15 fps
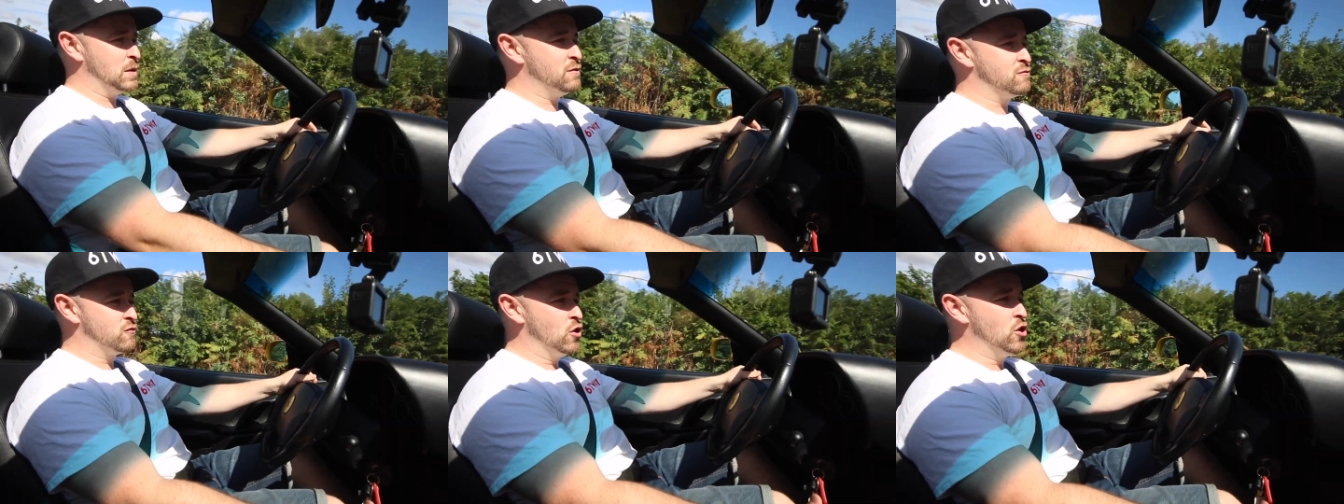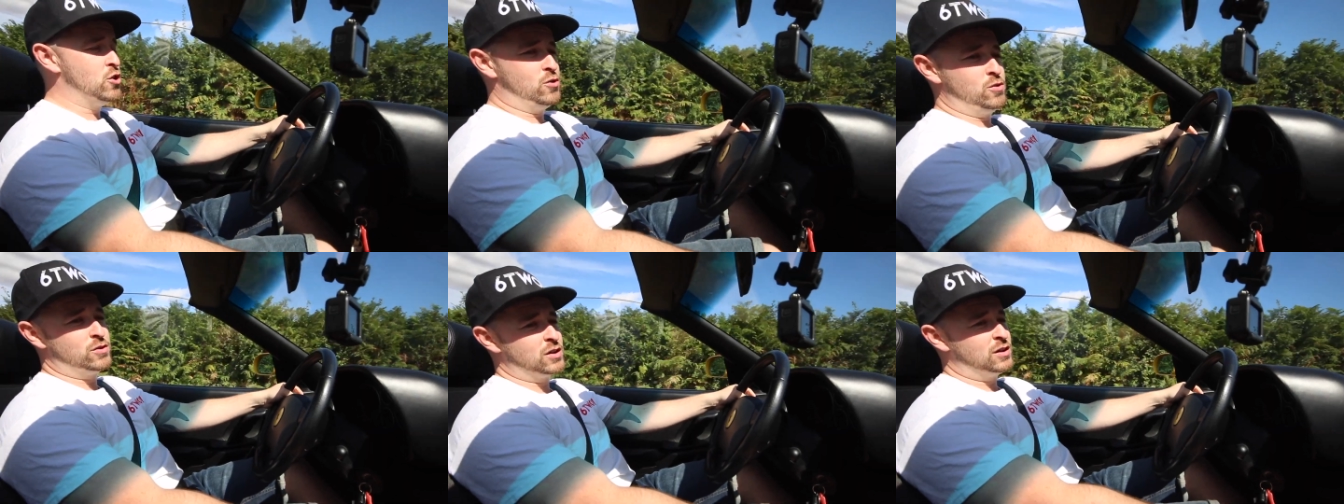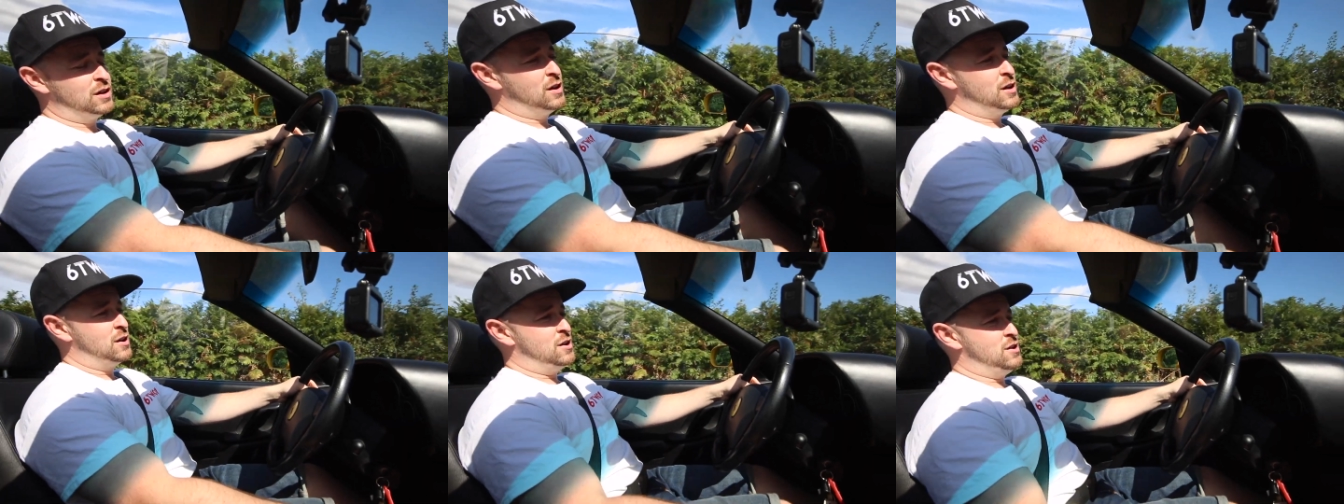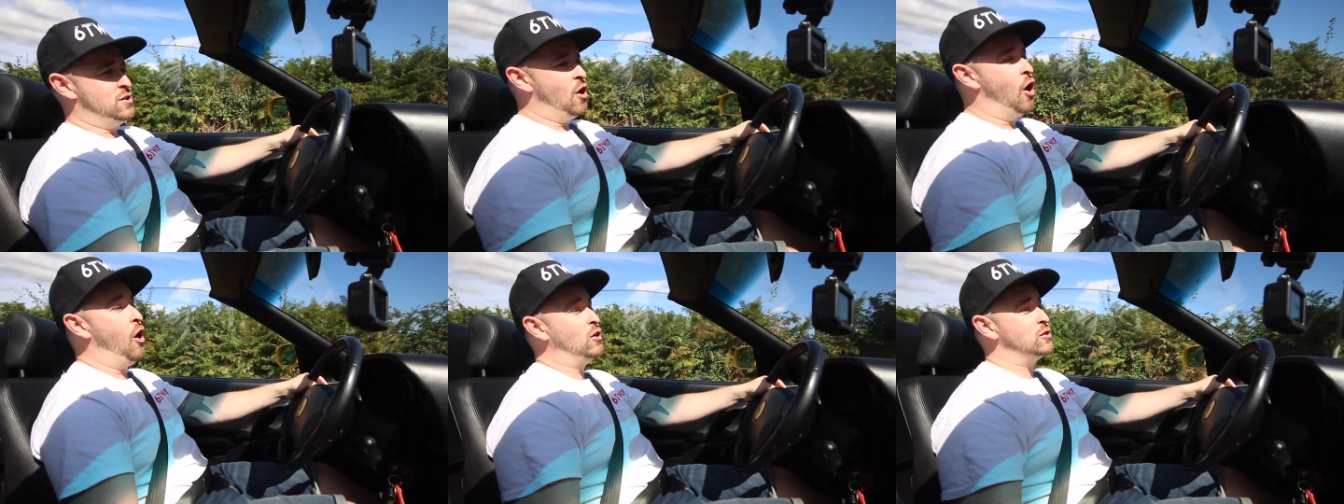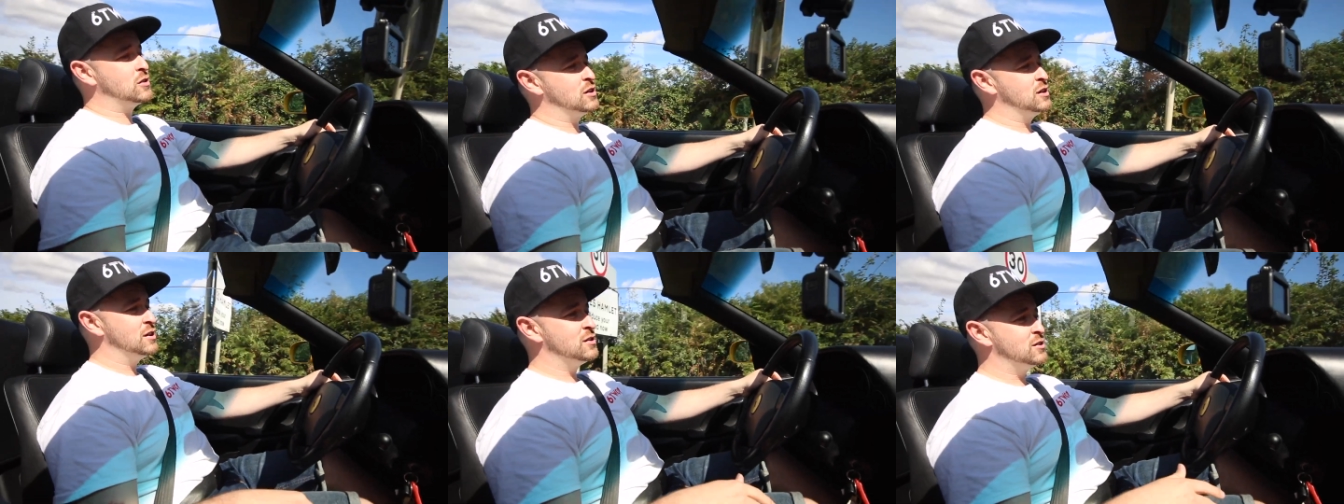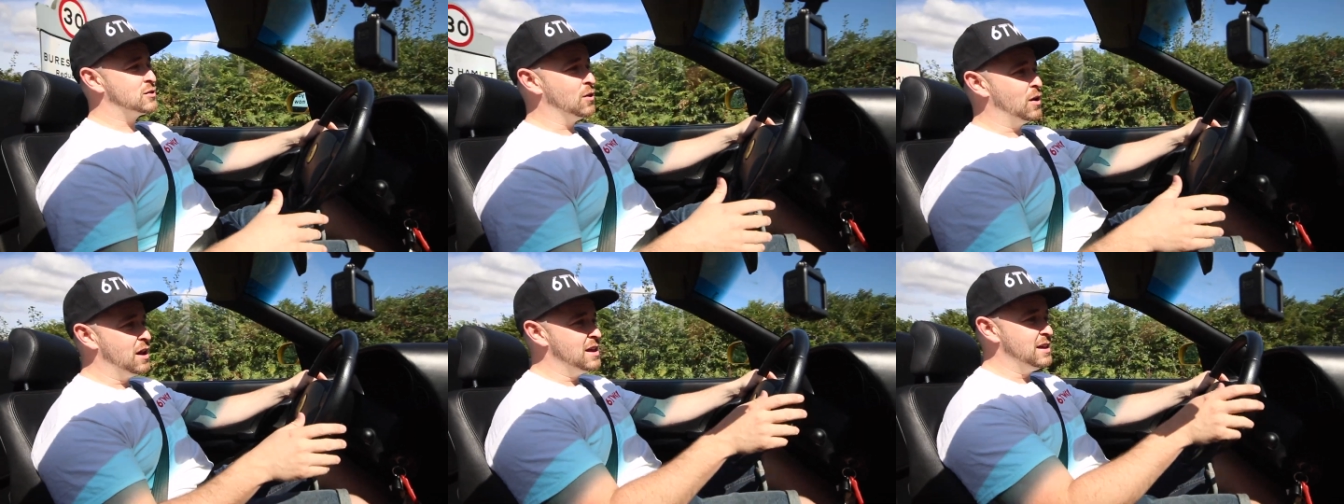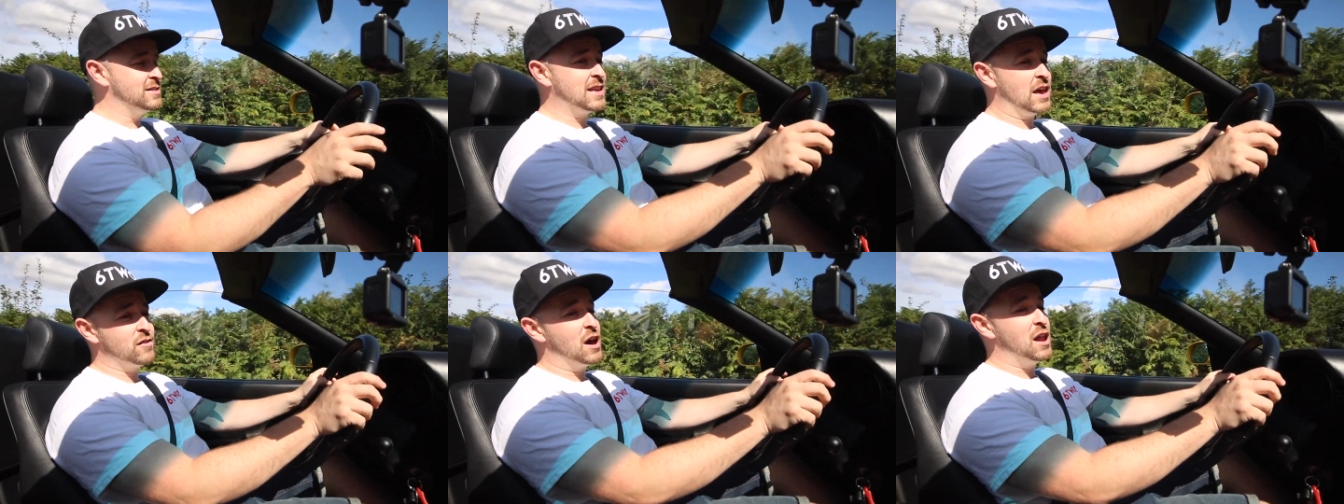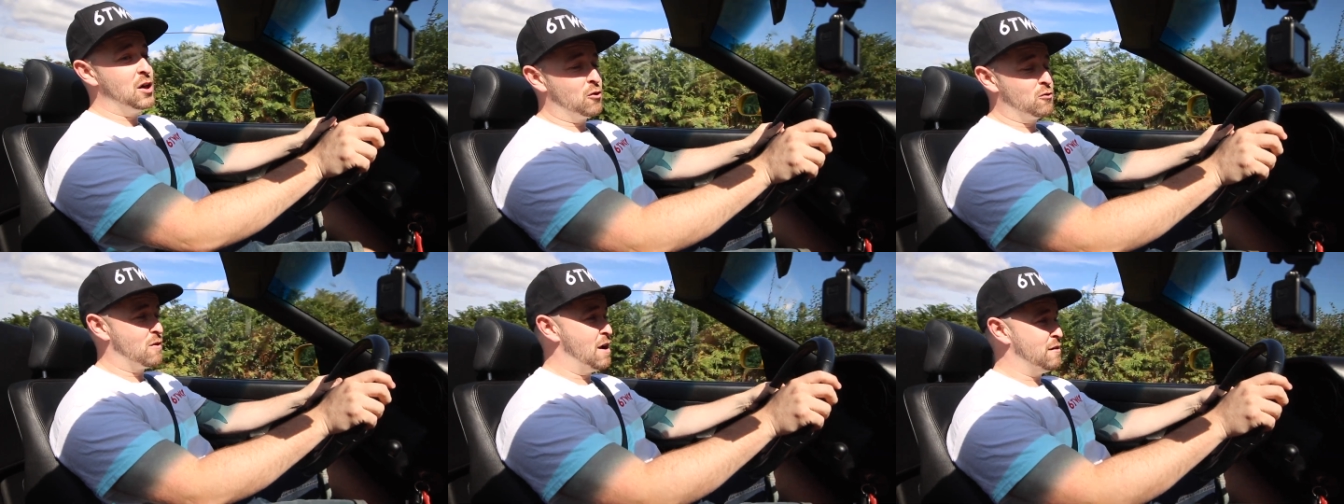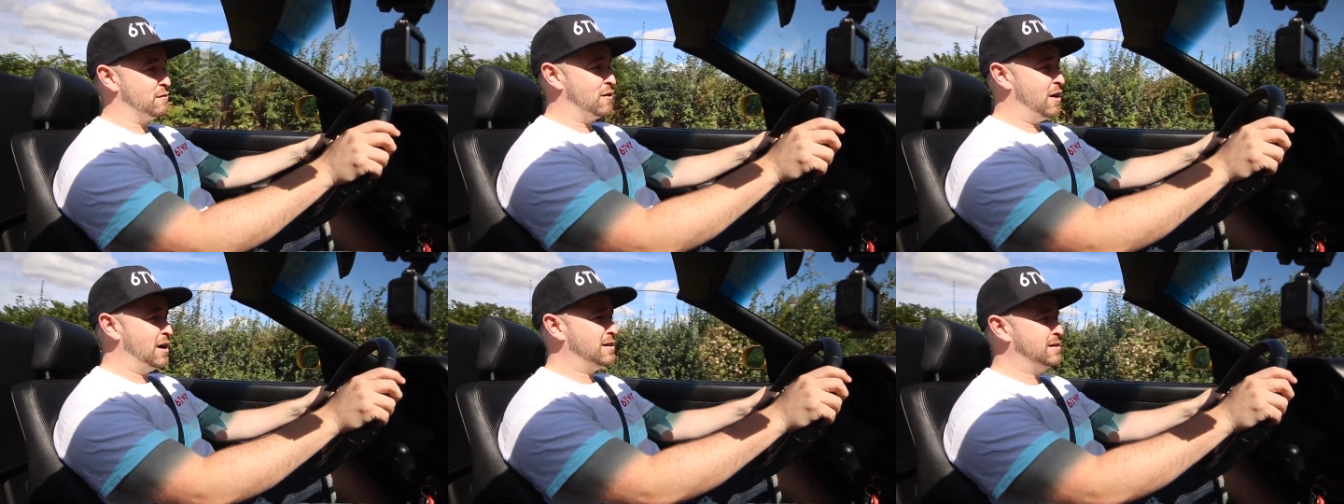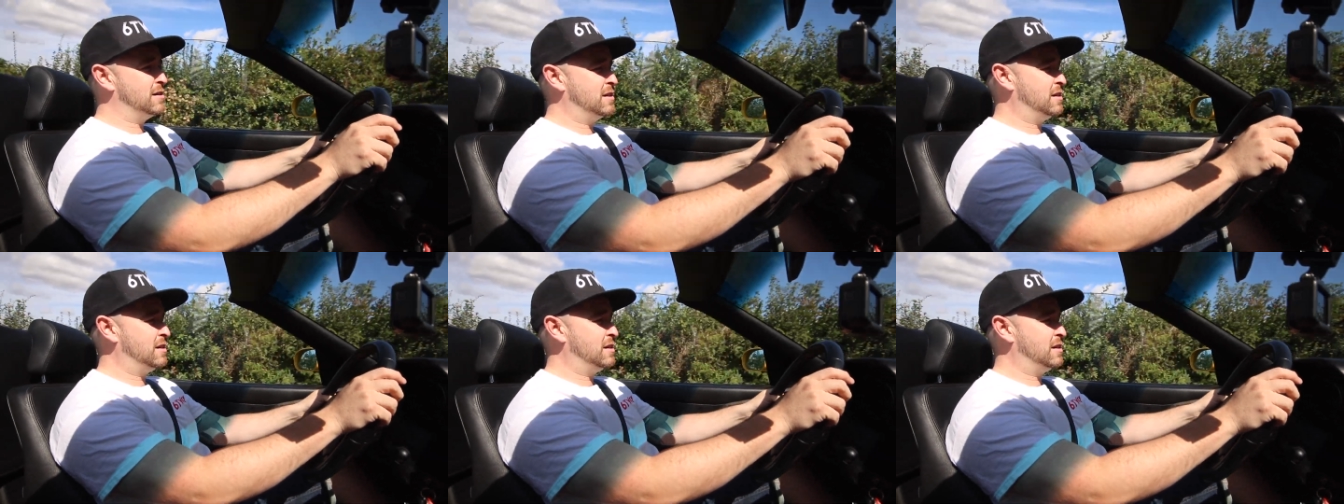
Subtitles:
be rude not to at least give it a little rev, right?